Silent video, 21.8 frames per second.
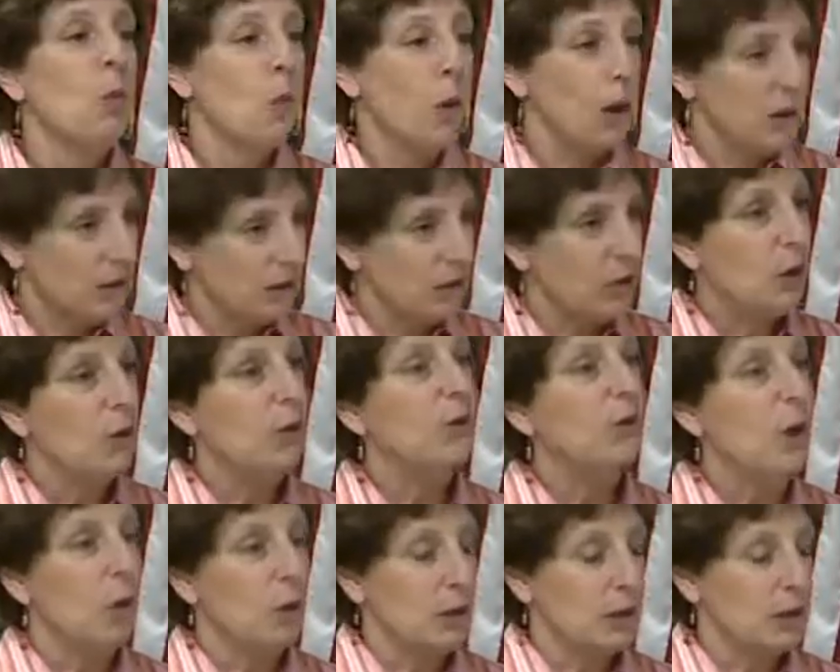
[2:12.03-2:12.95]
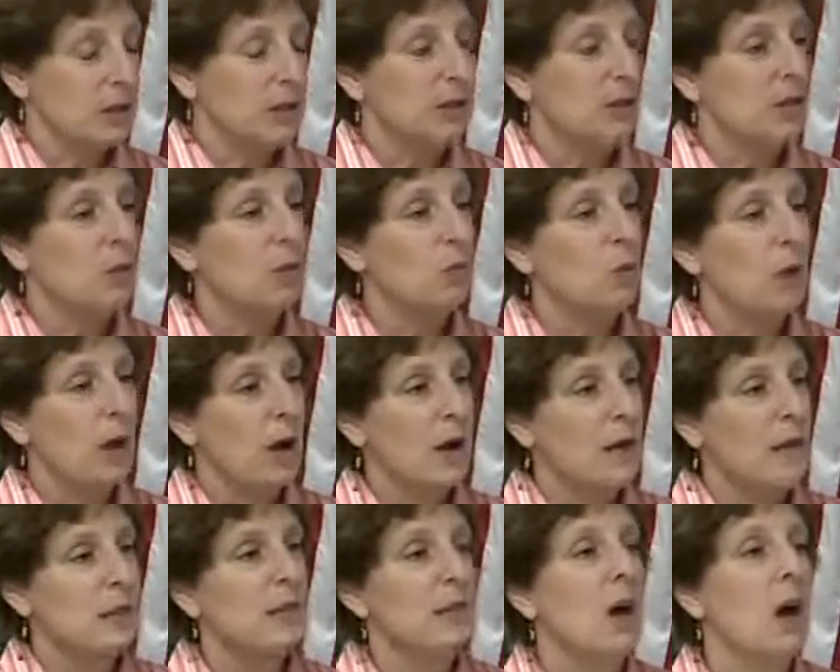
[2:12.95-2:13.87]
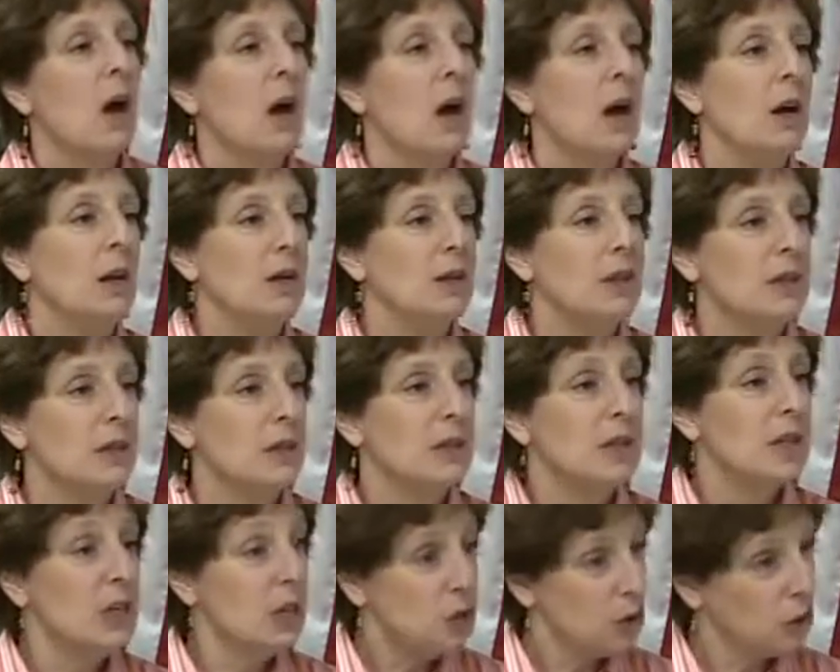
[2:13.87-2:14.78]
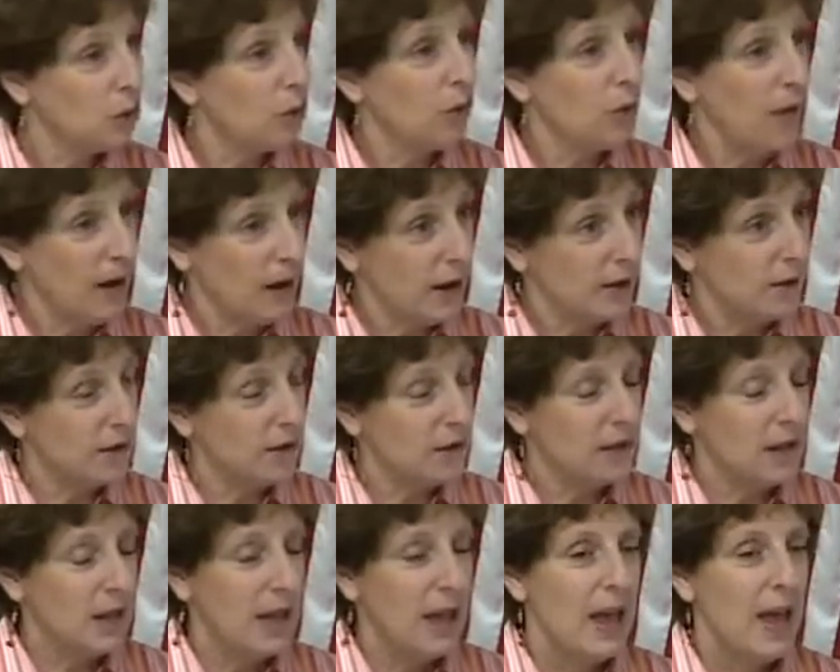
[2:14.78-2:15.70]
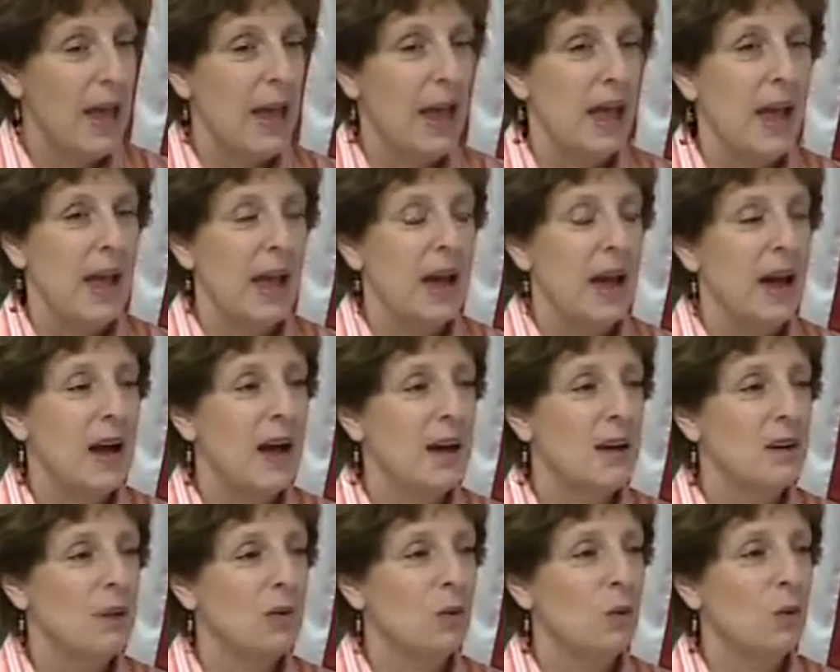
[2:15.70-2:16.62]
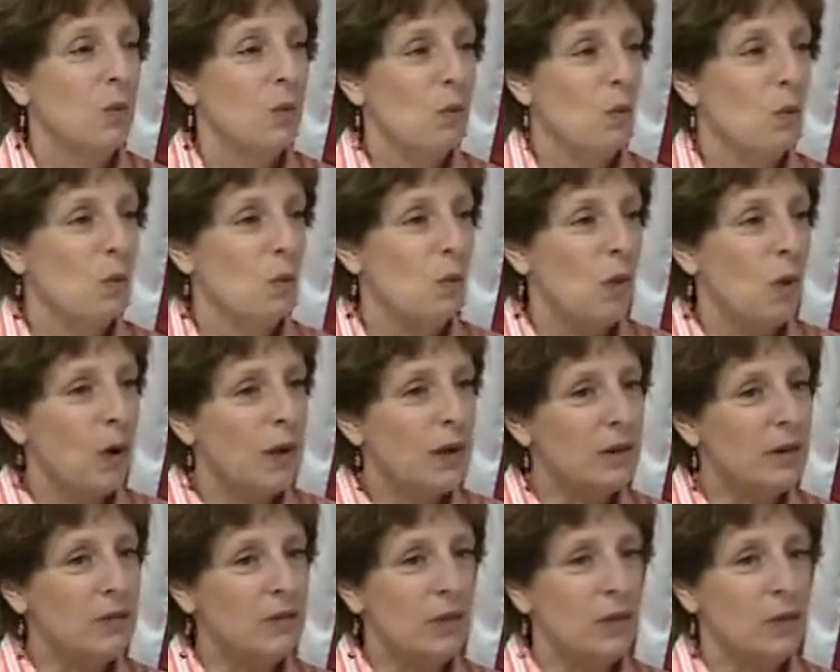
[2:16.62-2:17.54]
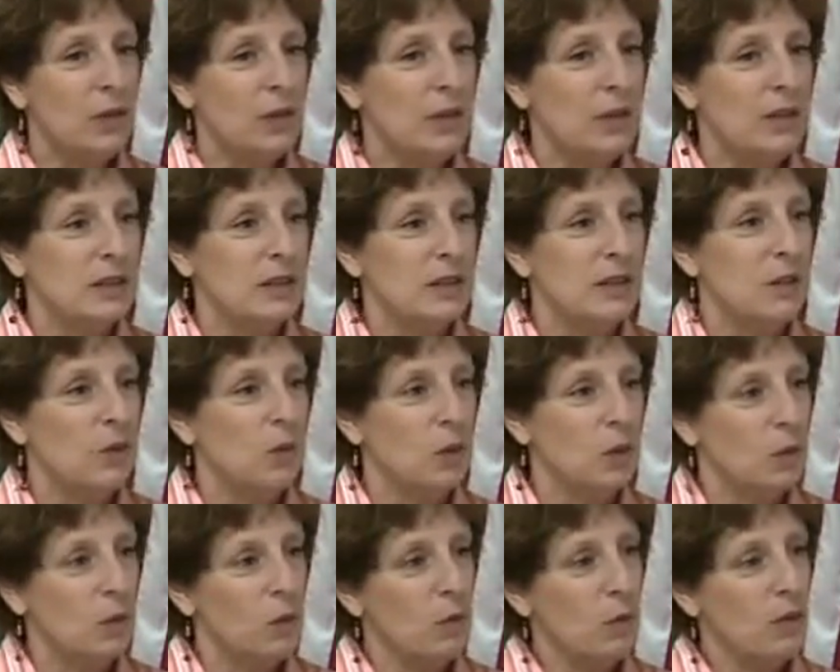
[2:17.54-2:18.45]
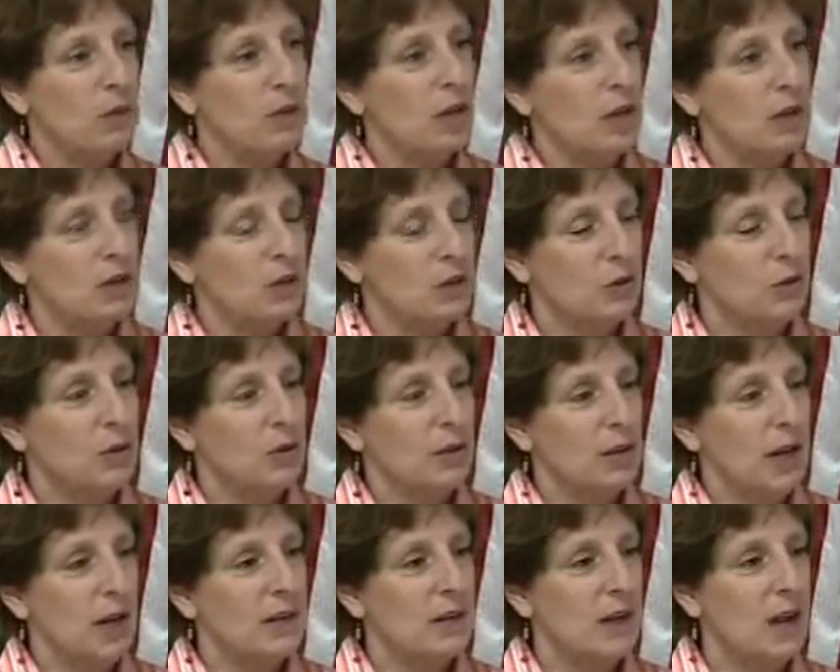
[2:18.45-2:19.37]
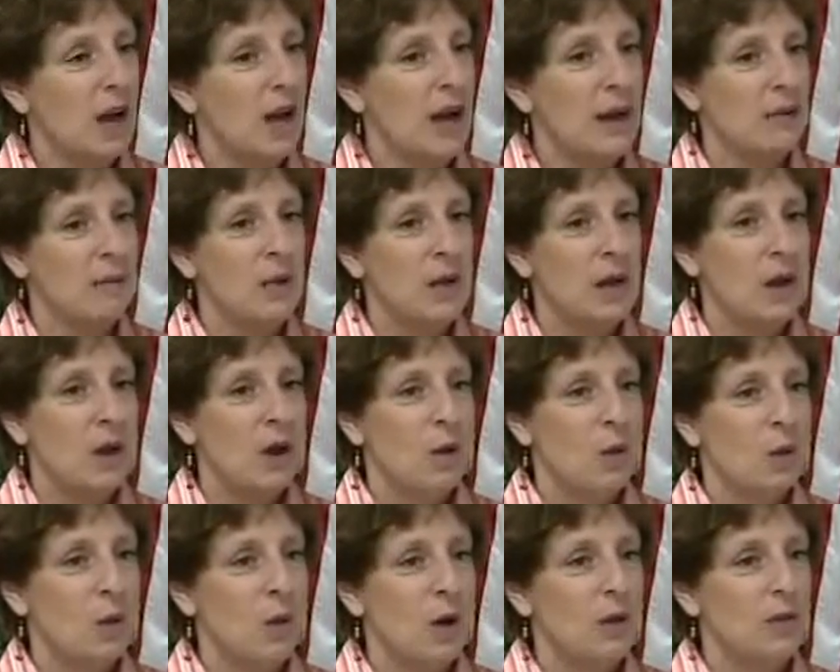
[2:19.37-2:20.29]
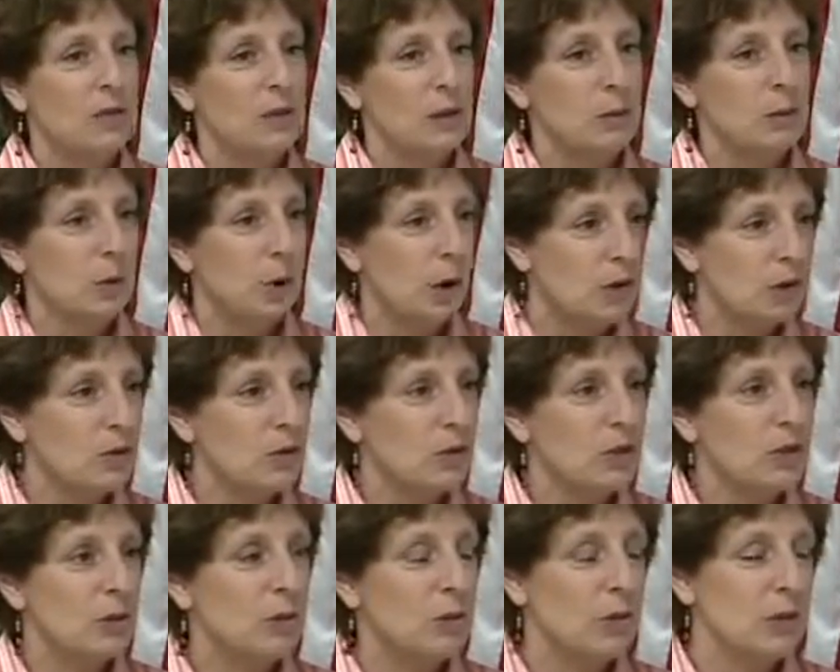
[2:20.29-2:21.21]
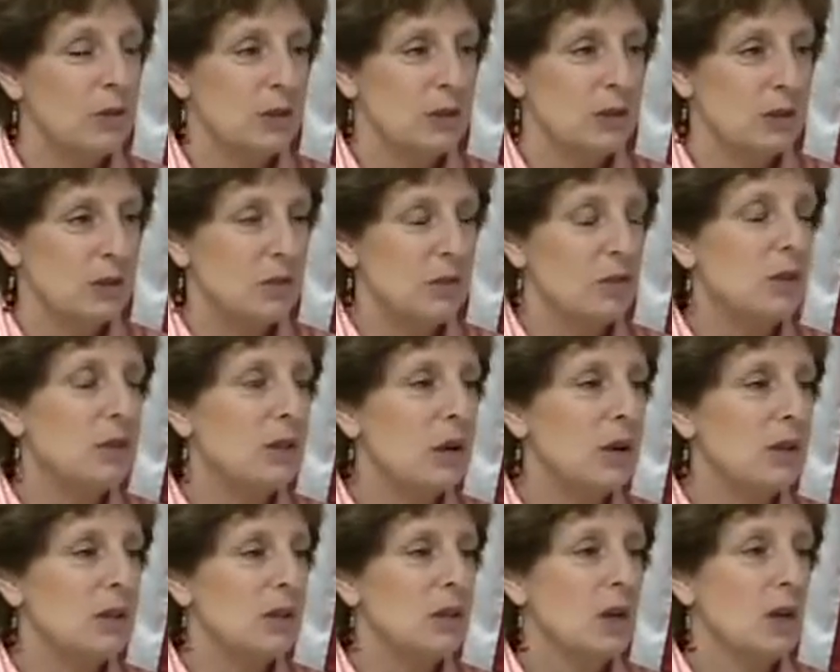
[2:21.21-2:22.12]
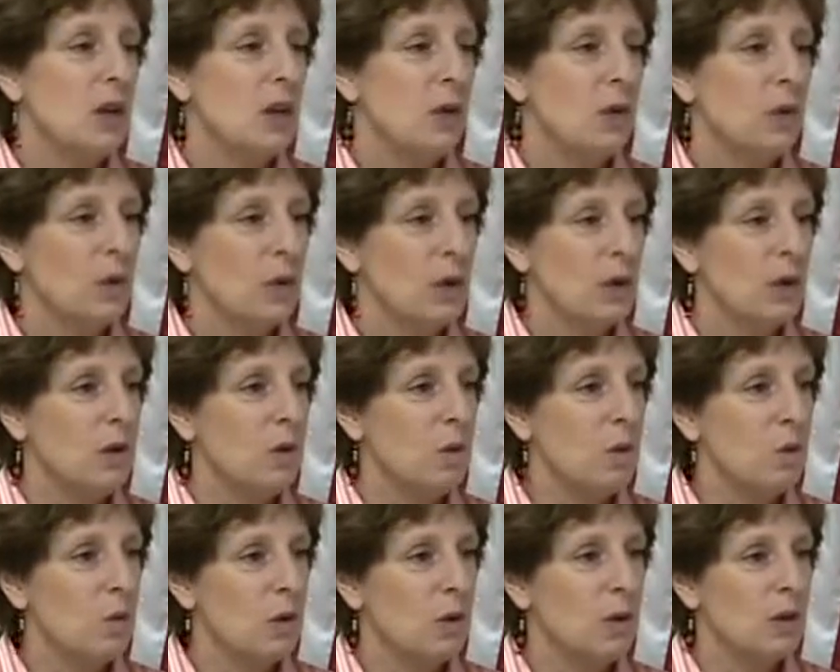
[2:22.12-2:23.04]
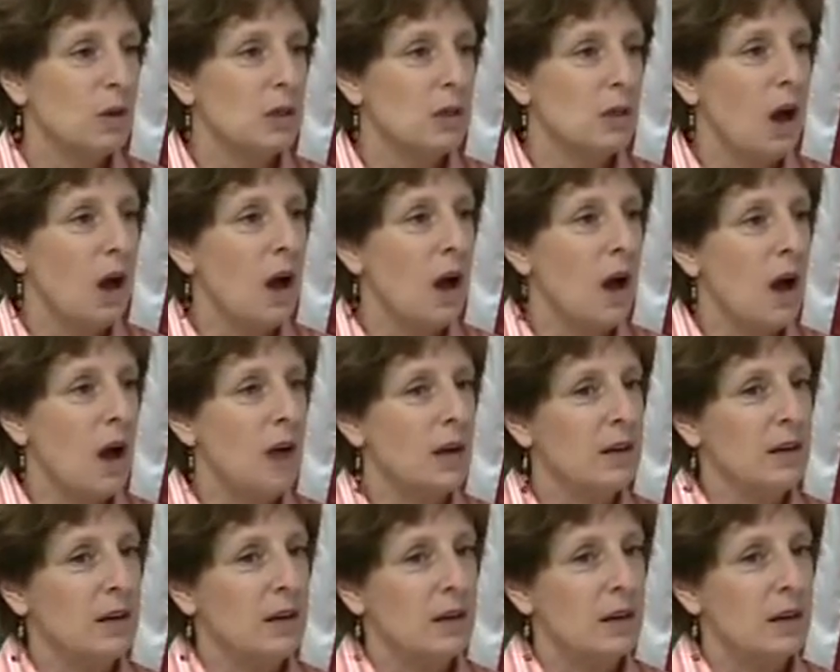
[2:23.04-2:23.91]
One of their focuses was on teacher grants. And one of the things that we worked on during that time was, in partnership with the district, we worked on